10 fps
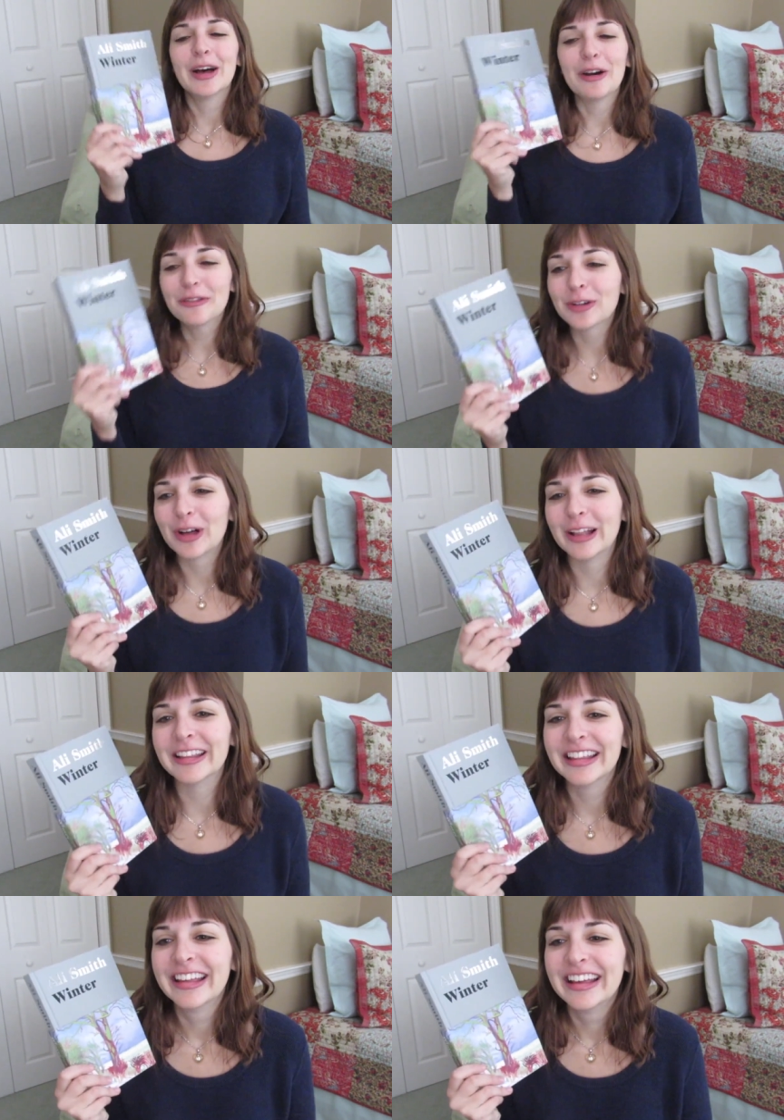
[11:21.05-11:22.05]

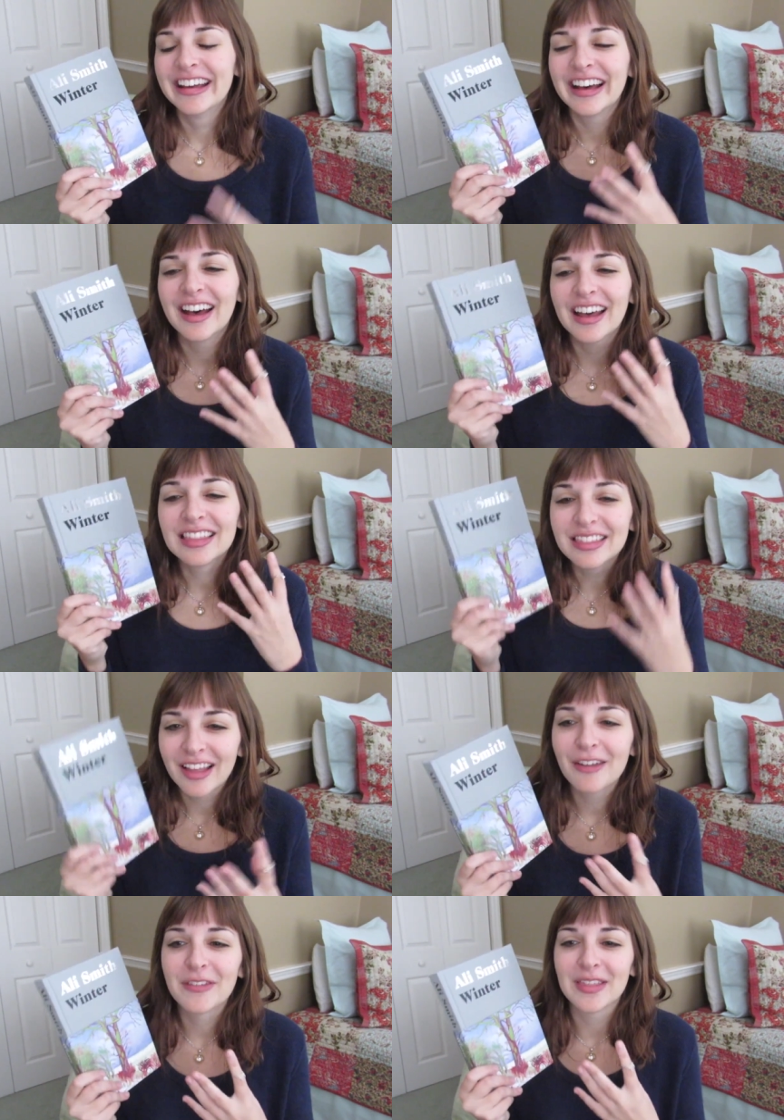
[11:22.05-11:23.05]
Overall, I
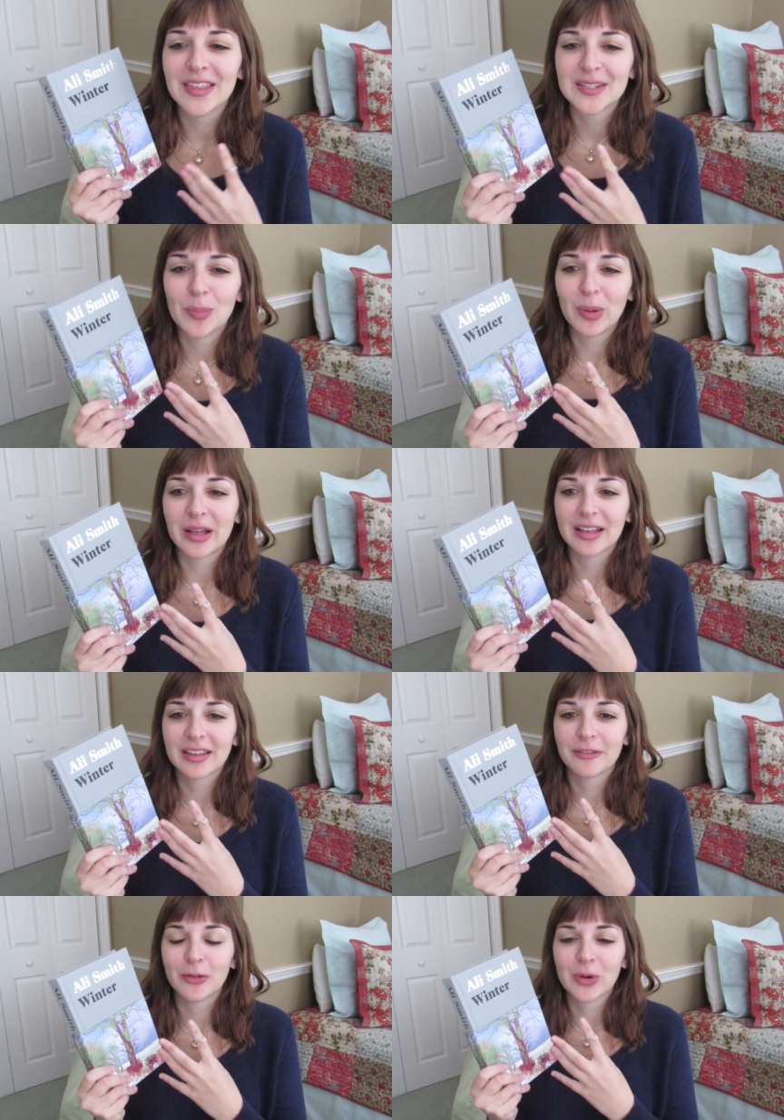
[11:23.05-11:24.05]
love this book
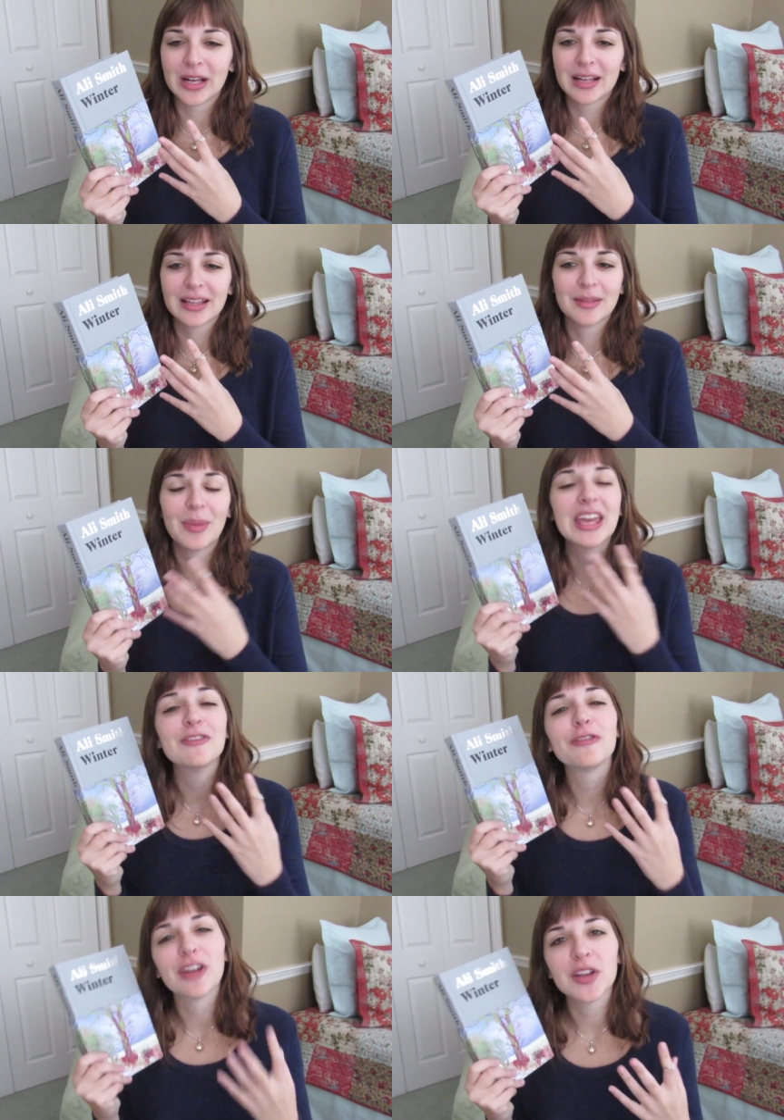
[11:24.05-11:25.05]
for making
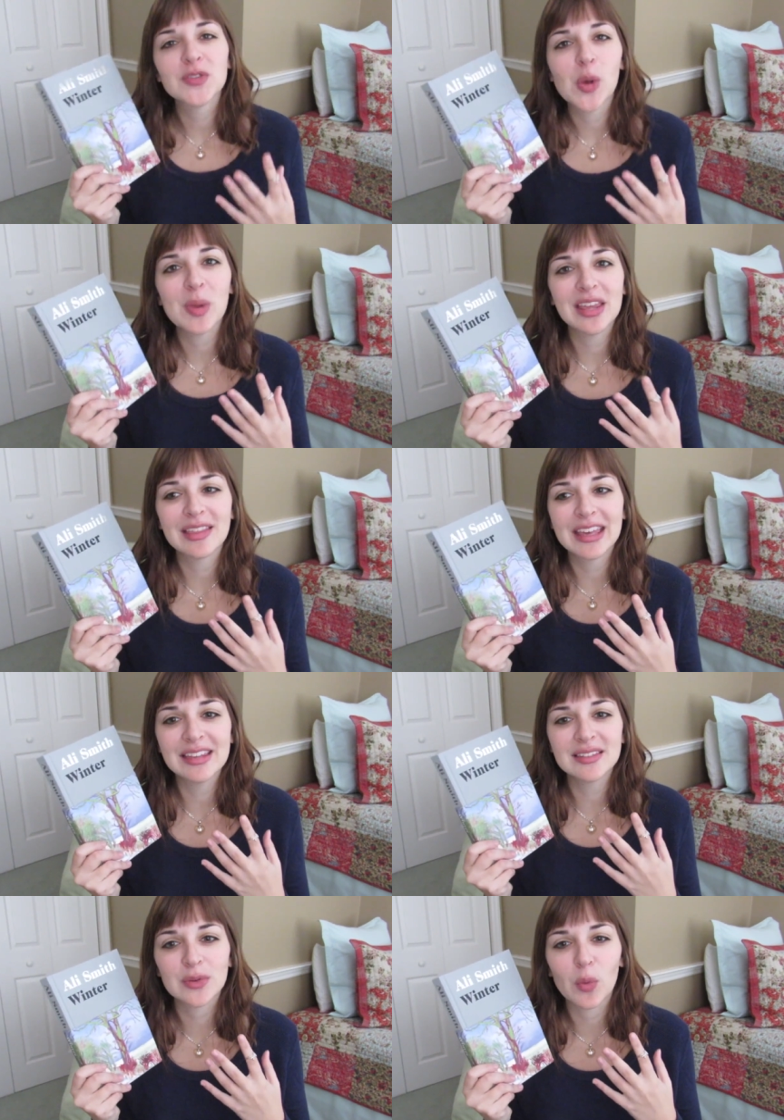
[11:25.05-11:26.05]
fun of so many
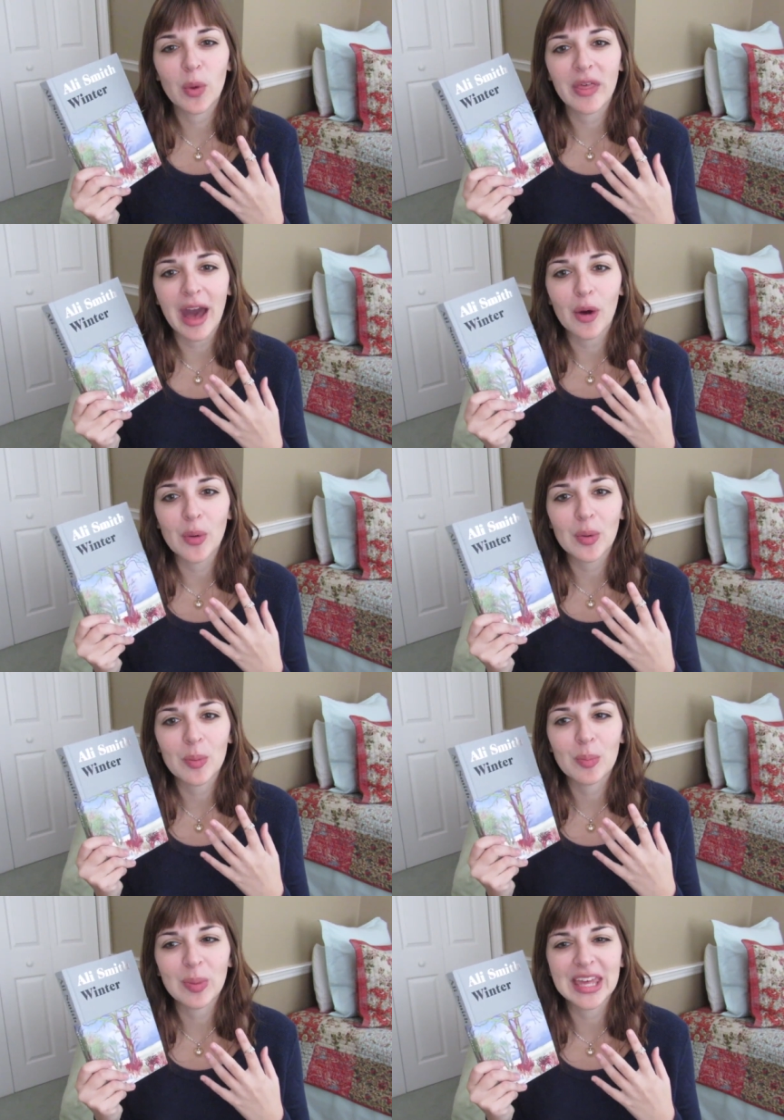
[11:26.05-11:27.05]
things without
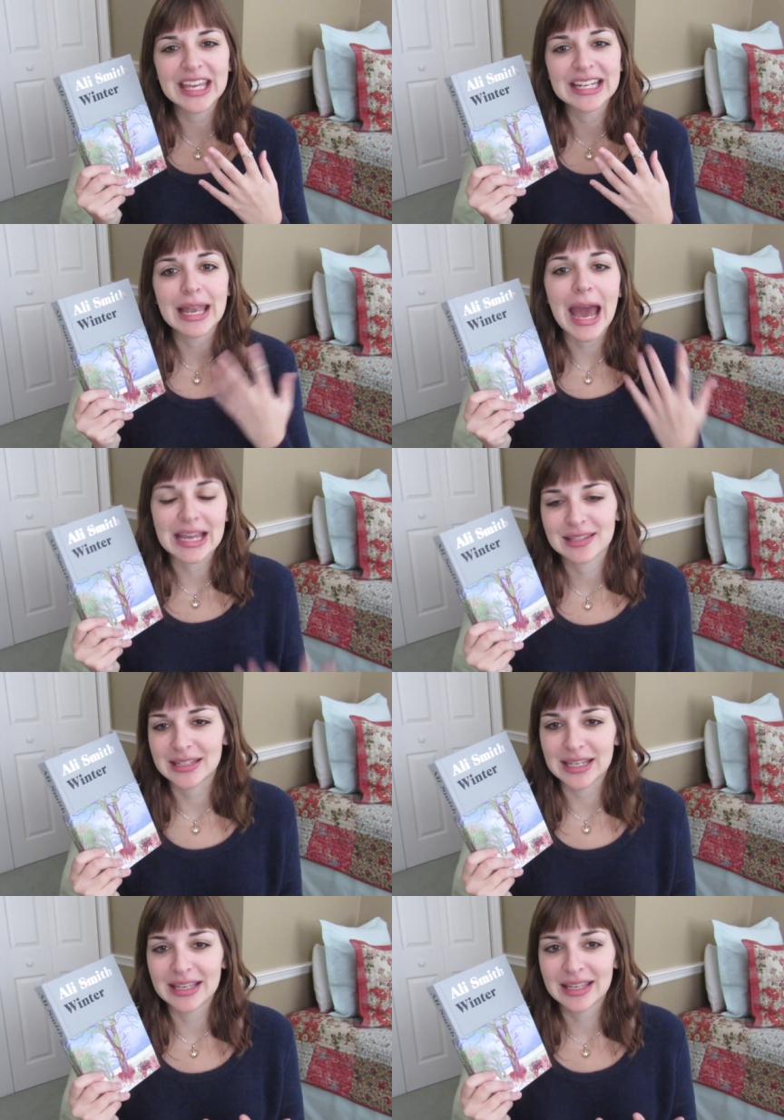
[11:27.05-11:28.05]
being
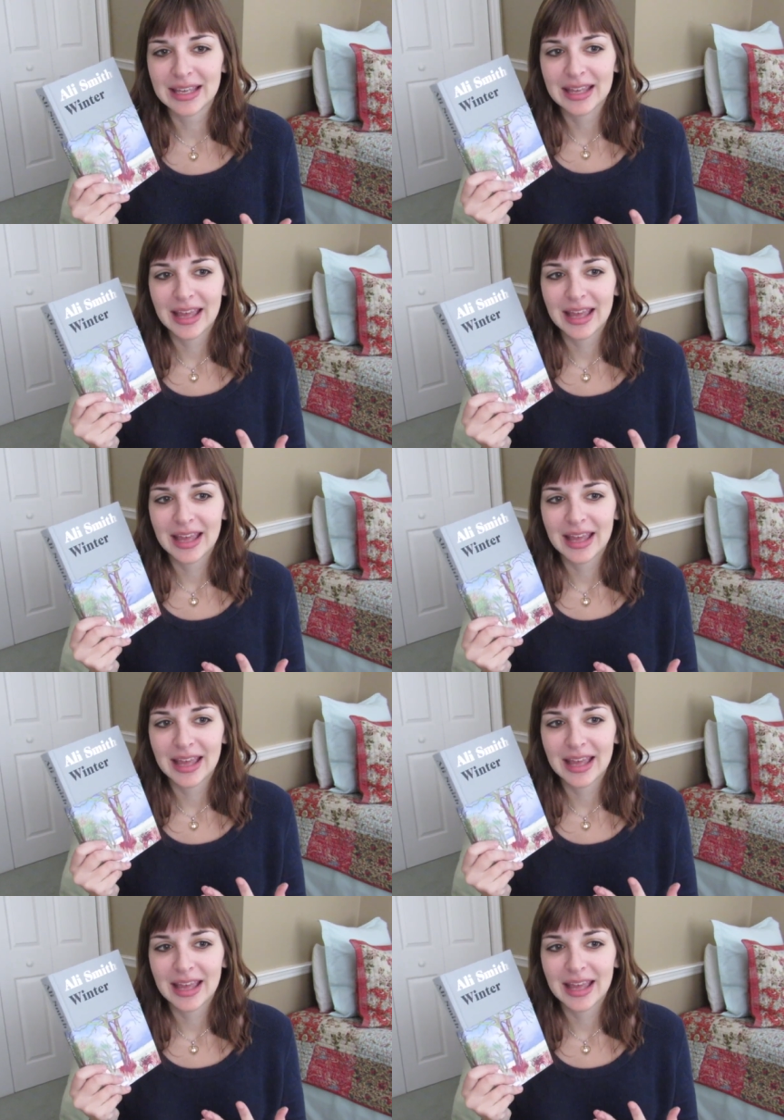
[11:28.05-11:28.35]
nasty,